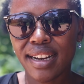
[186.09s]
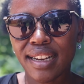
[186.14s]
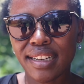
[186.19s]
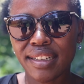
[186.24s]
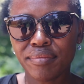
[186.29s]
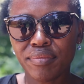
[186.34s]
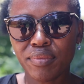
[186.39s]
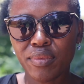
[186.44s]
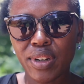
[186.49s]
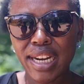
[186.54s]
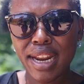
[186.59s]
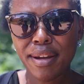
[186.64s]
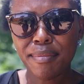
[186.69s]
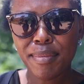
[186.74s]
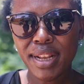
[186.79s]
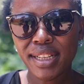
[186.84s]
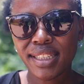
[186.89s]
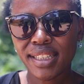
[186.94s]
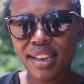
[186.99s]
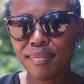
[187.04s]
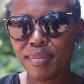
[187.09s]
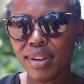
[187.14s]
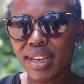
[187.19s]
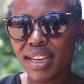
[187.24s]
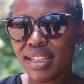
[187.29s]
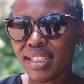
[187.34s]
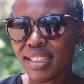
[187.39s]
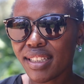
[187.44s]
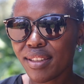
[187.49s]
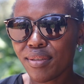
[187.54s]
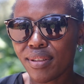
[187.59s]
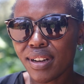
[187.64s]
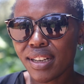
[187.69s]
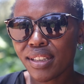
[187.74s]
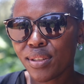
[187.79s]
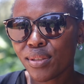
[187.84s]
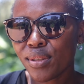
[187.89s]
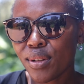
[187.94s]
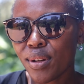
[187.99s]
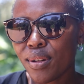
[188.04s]
and when I met some kids, they were
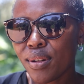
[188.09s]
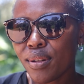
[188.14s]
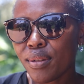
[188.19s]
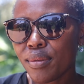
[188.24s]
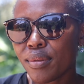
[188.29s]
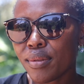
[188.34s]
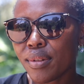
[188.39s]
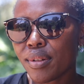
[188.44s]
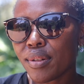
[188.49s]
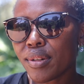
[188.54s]
so,